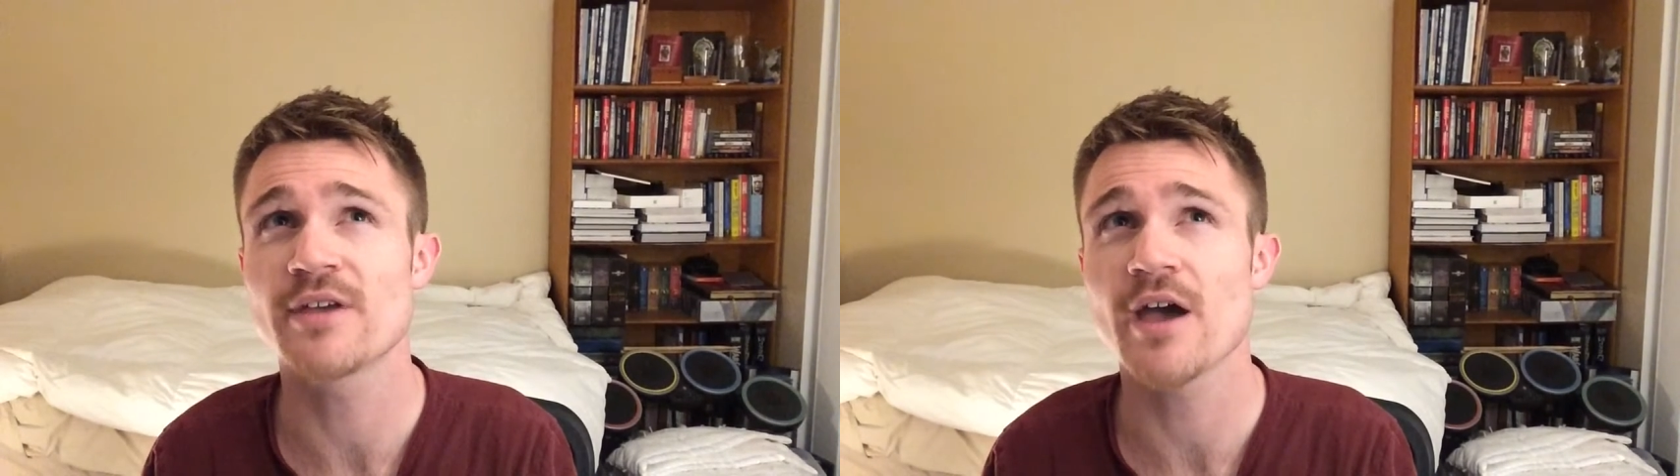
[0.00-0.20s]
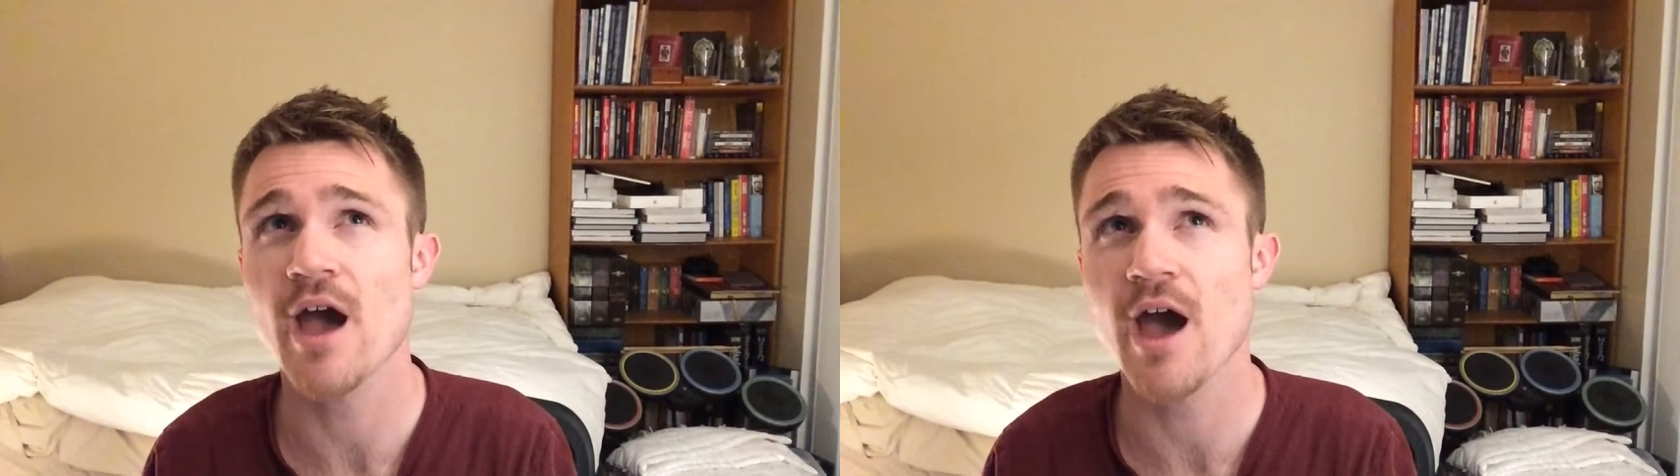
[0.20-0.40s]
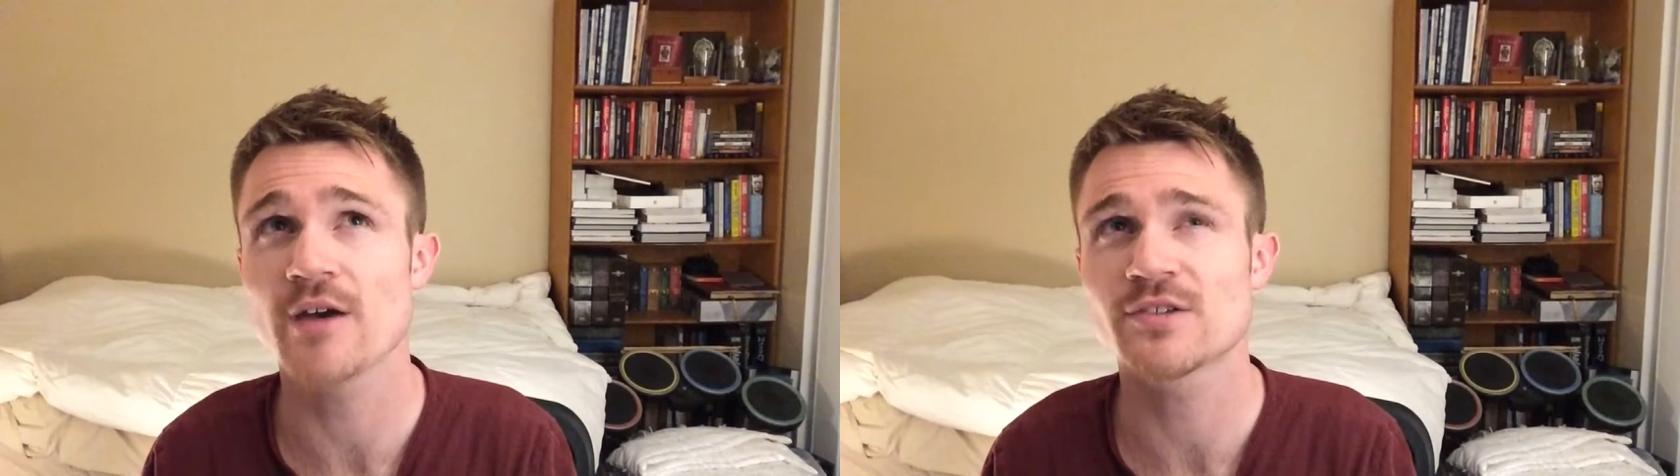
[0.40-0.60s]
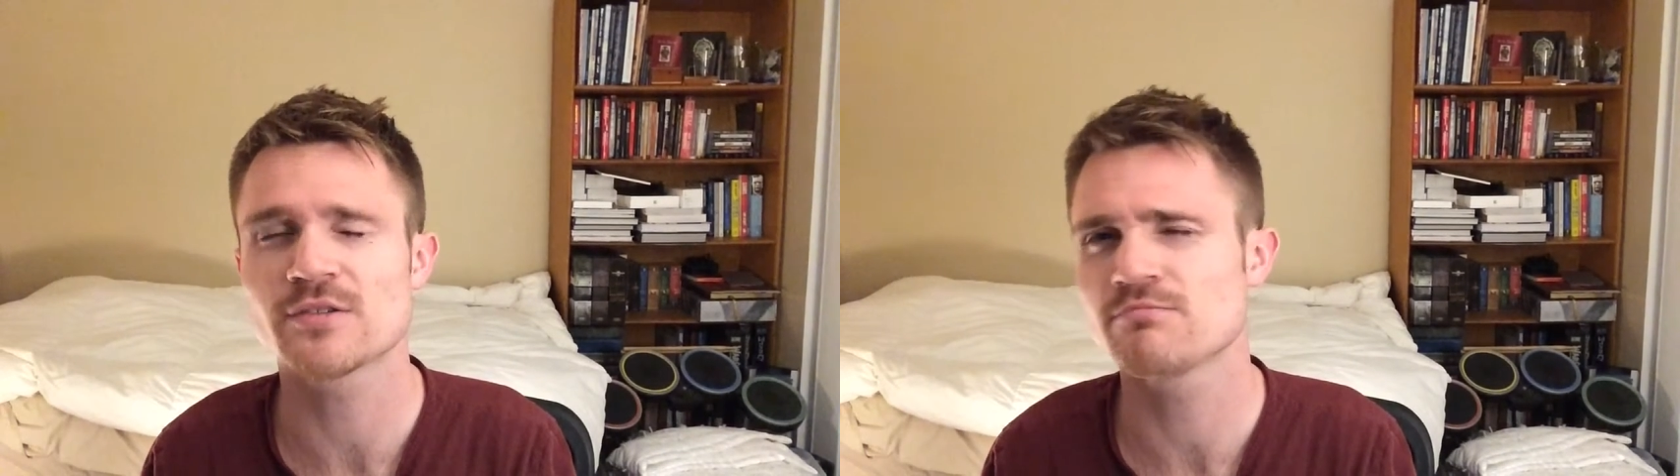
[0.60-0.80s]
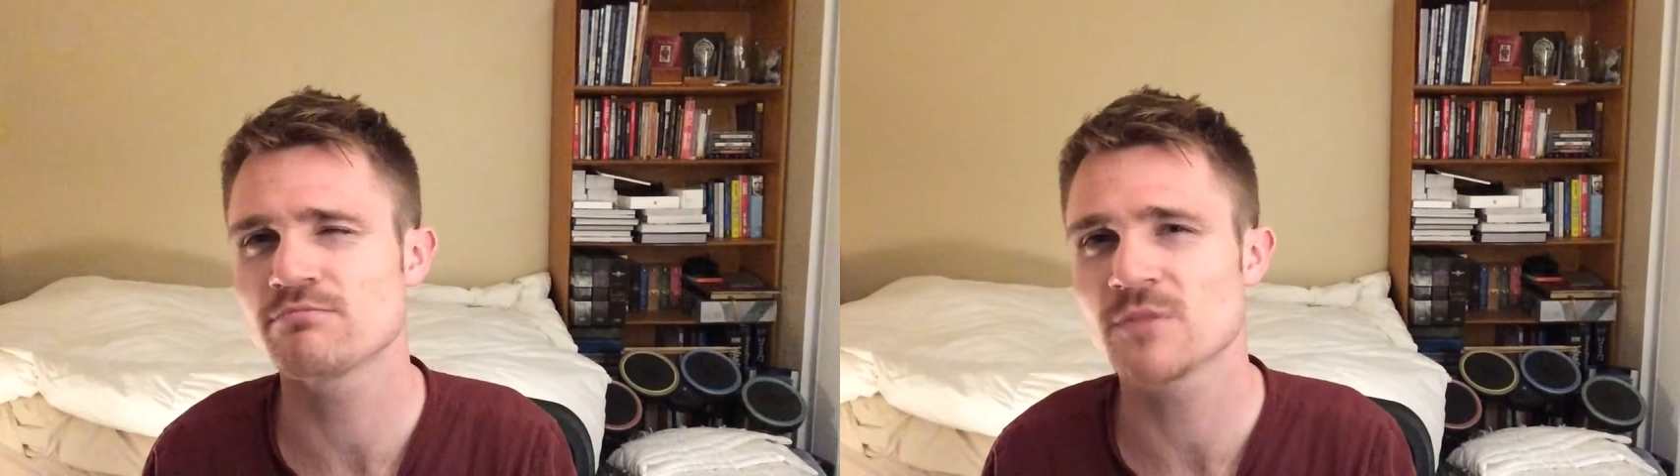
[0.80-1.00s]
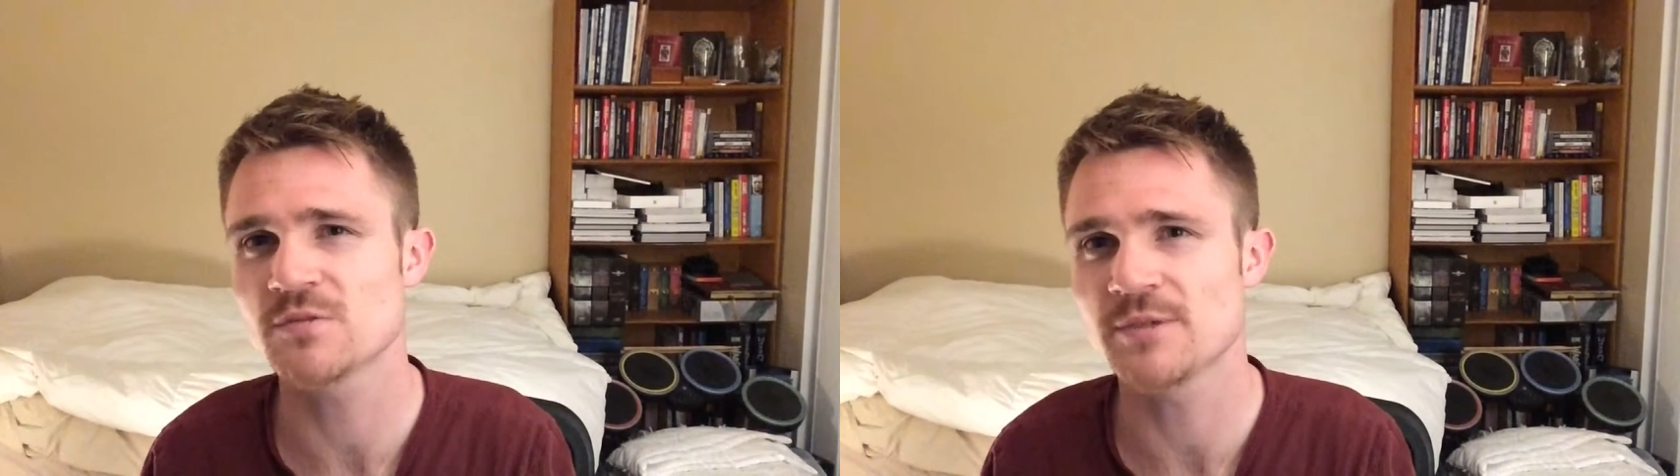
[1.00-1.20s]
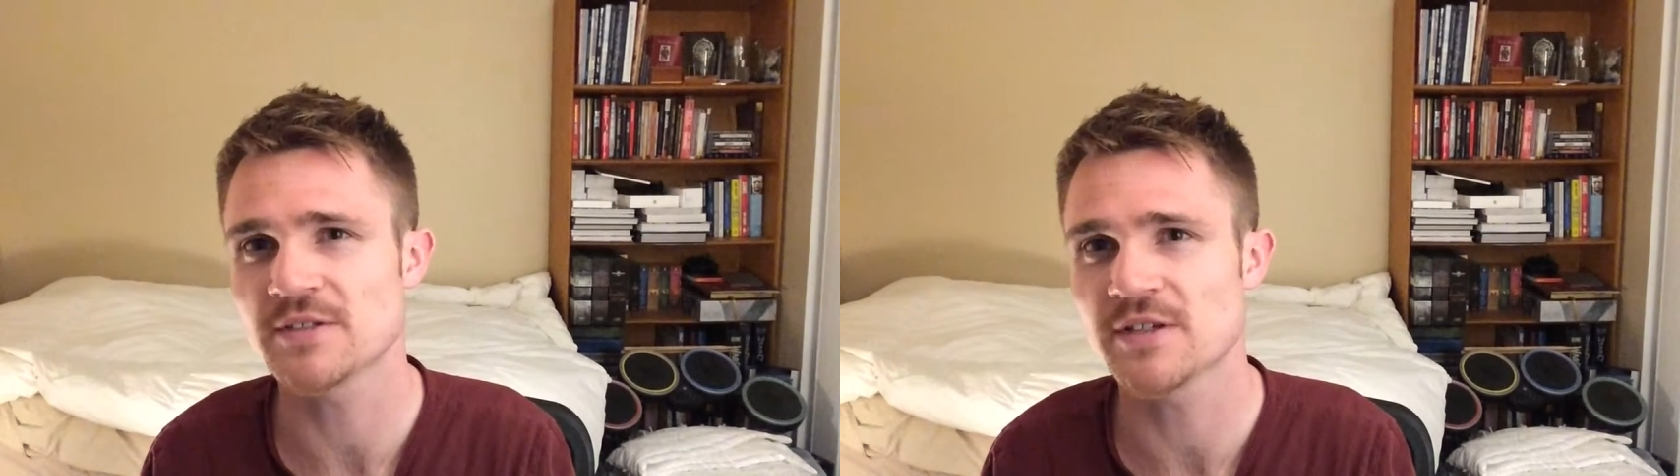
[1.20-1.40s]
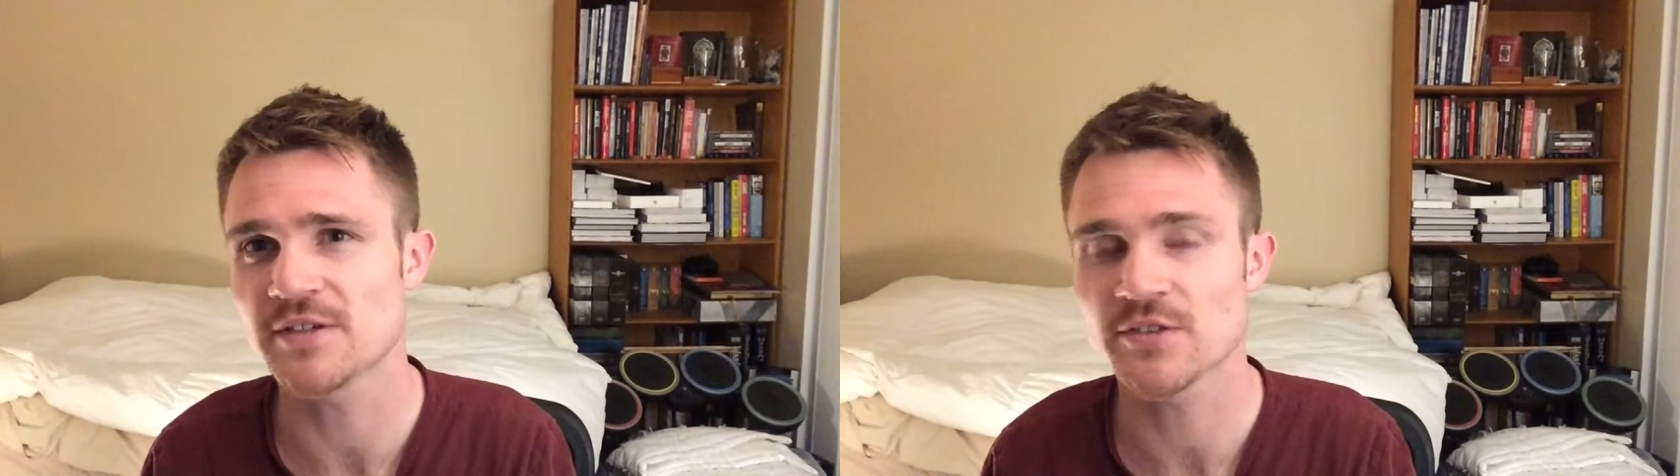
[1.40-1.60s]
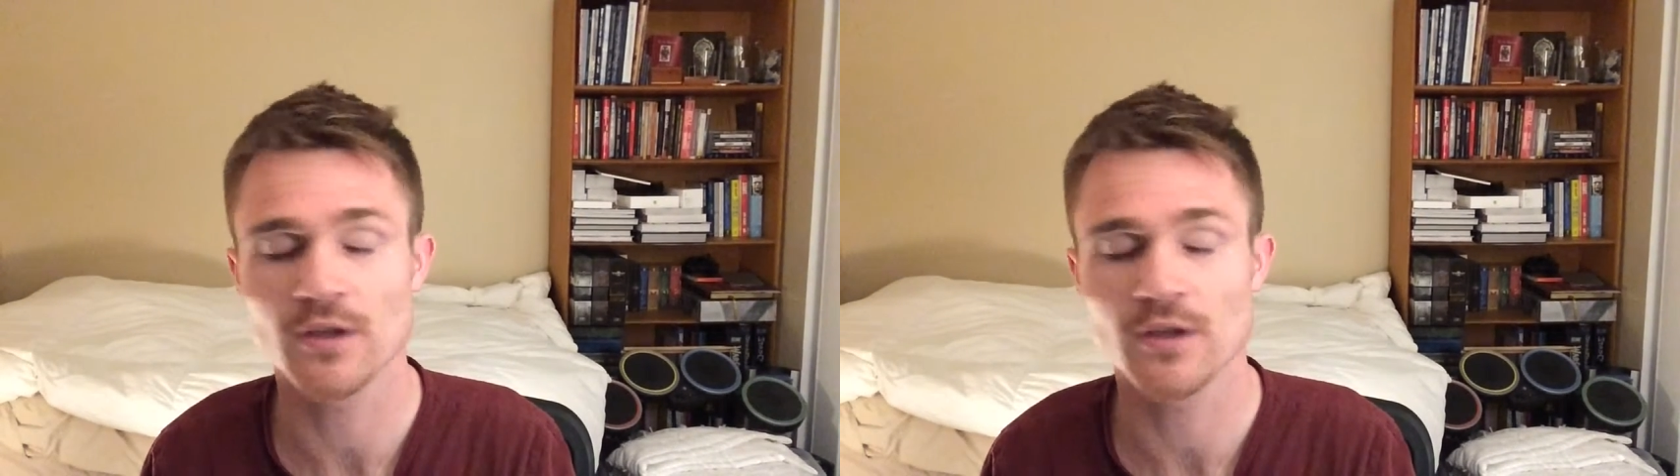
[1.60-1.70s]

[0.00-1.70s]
tasks? Doesn't make sense.